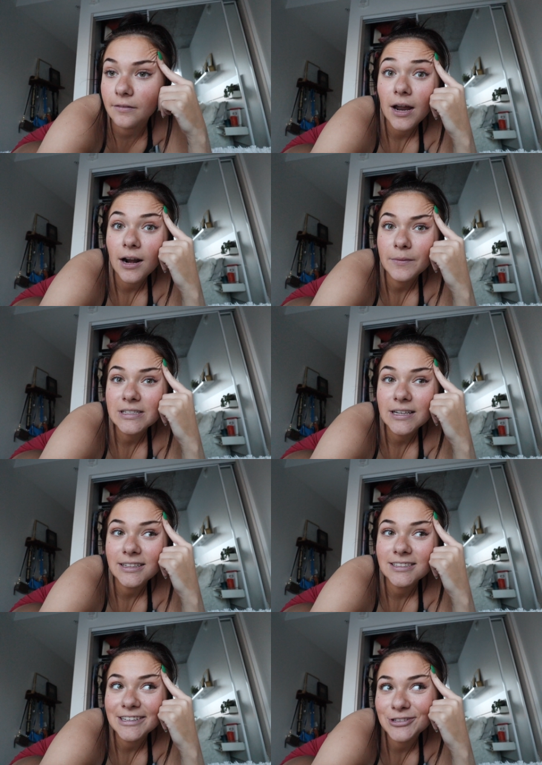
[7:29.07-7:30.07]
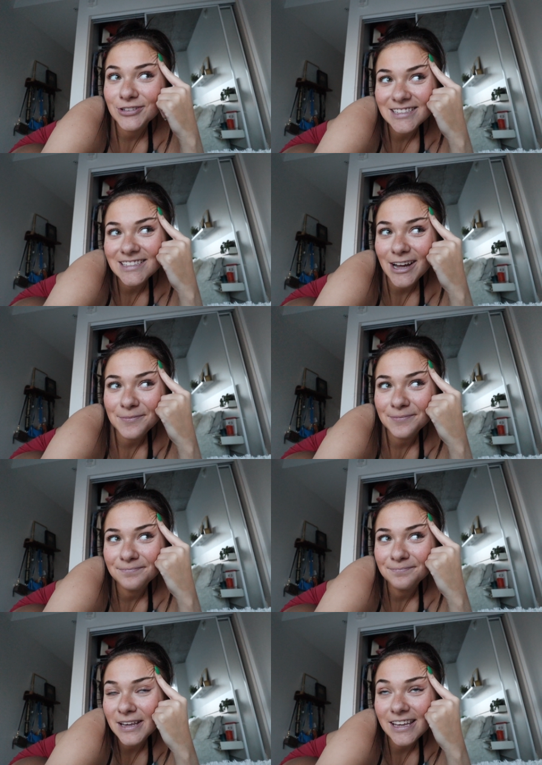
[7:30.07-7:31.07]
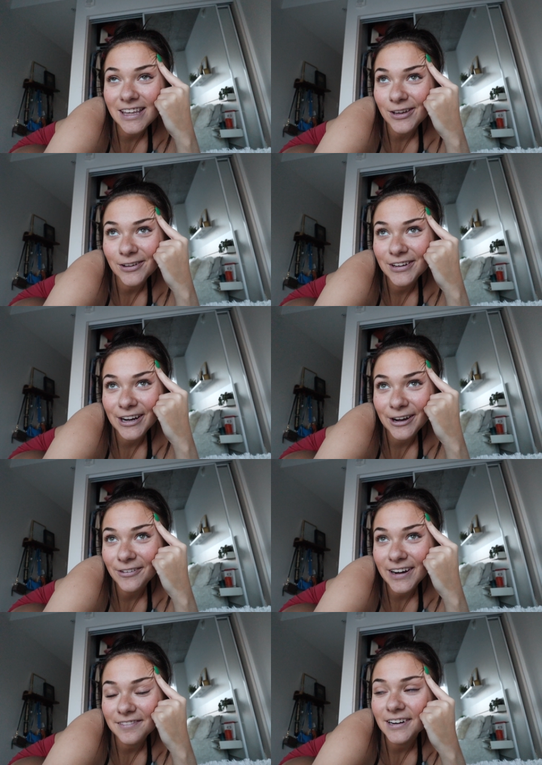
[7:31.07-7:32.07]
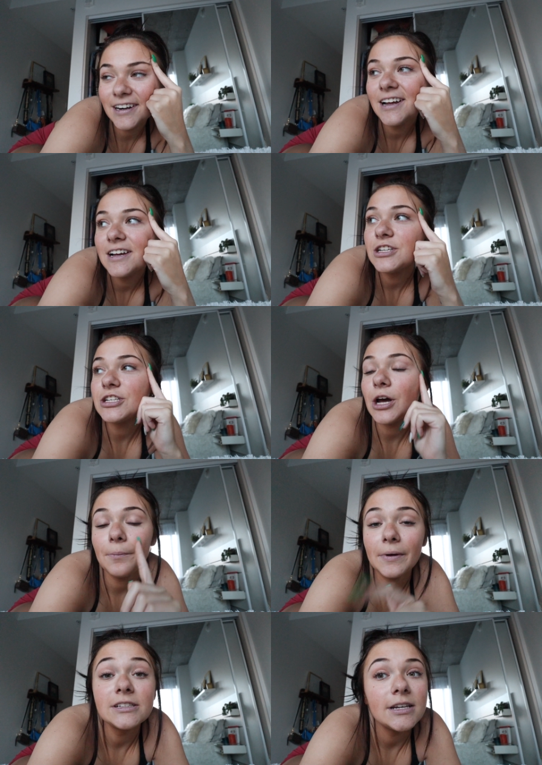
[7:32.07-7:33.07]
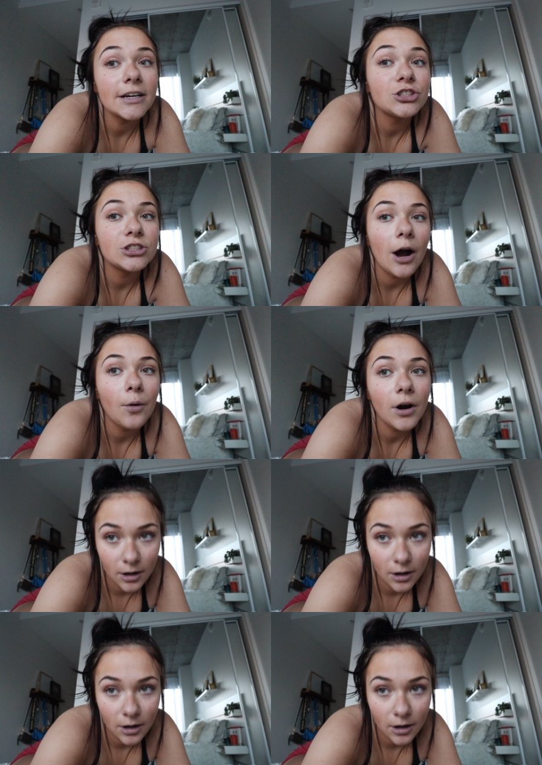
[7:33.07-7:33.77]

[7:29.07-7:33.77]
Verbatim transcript: But I'm excited to like dress up, be cute, you know, whatever. So I'm about to take a shower.